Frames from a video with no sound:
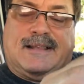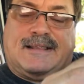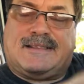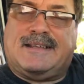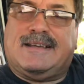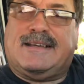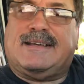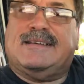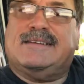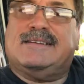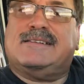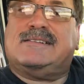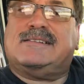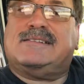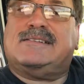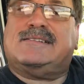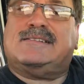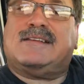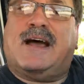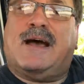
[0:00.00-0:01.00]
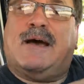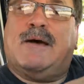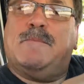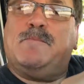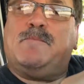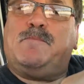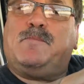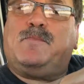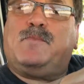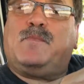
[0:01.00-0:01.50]
The thing is, is
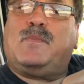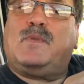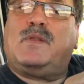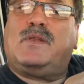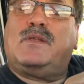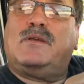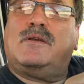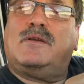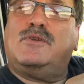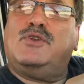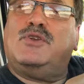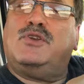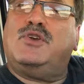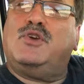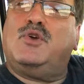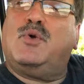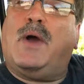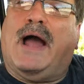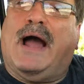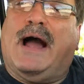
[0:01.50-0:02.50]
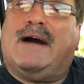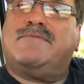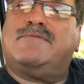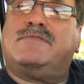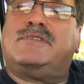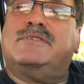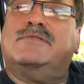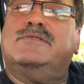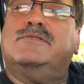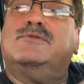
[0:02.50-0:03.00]
that you
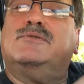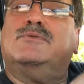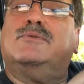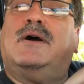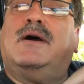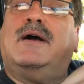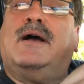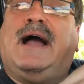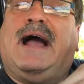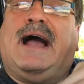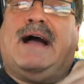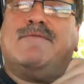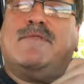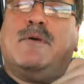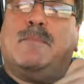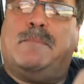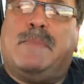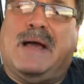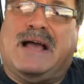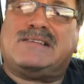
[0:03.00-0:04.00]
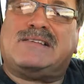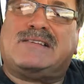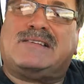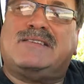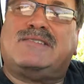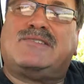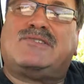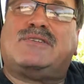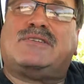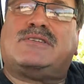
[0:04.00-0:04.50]
have to have the
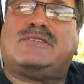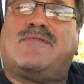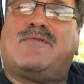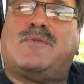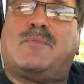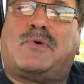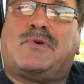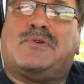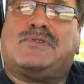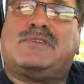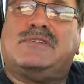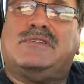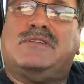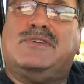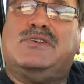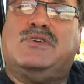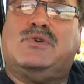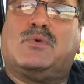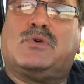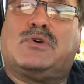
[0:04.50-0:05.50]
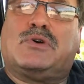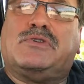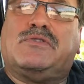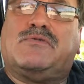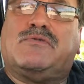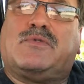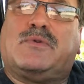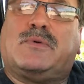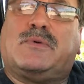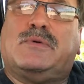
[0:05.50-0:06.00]
best interest of the person that you're
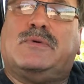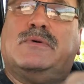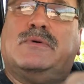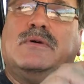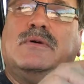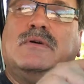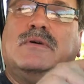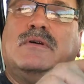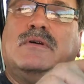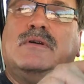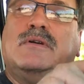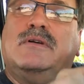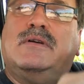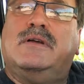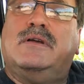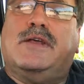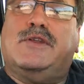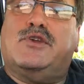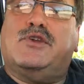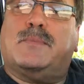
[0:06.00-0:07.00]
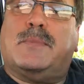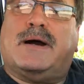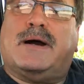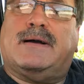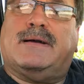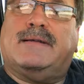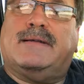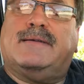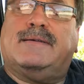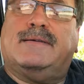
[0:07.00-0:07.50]
working for in your
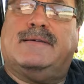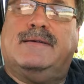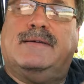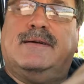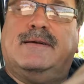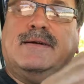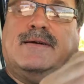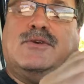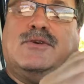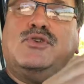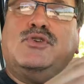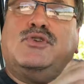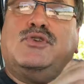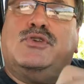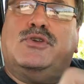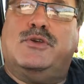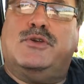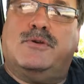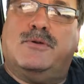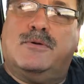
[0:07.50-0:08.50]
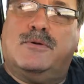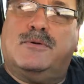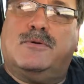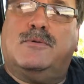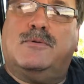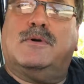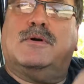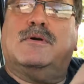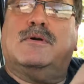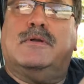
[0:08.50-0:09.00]
mind.
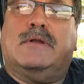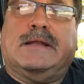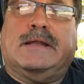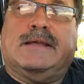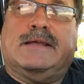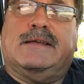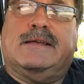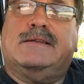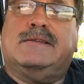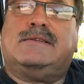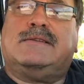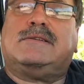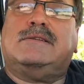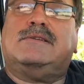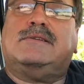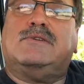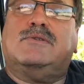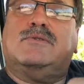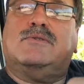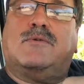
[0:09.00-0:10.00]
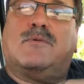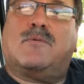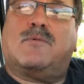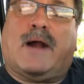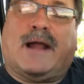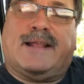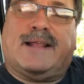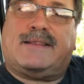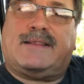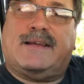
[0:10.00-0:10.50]
You need to do the
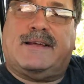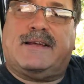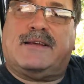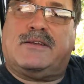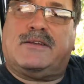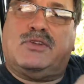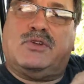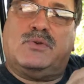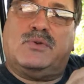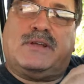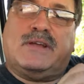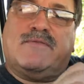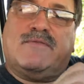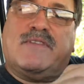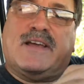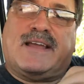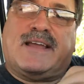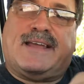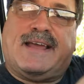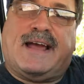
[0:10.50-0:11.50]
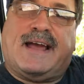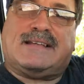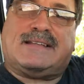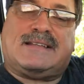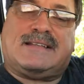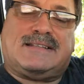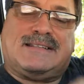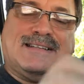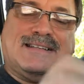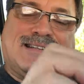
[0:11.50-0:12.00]
right thing. You give the
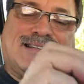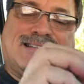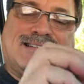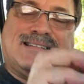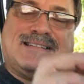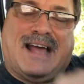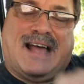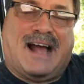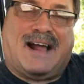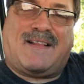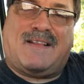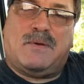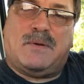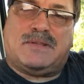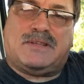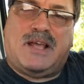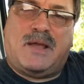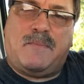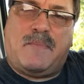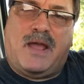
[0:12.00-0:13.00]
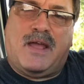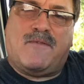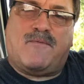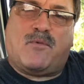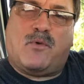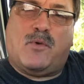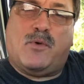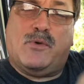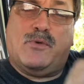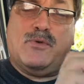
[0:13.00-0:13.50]
guest exactly what they pay
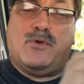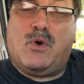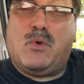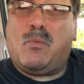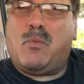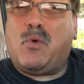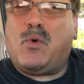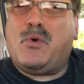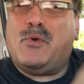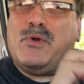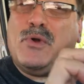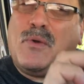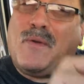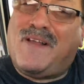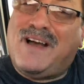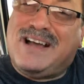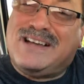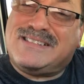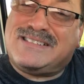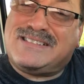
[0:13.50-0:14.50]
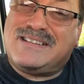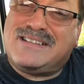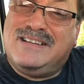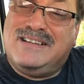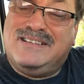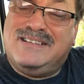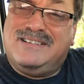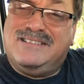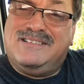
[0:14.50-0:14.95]
for, no more, no less.